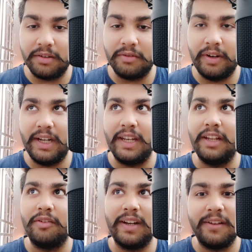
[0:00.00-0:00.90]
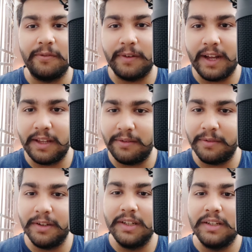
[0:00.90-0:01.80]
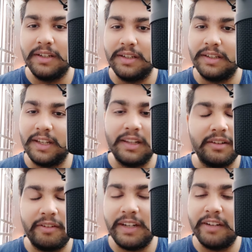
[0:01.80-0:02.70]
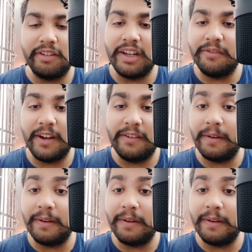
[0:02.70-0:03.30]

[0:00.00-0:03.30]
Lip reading: 2025 till 2025,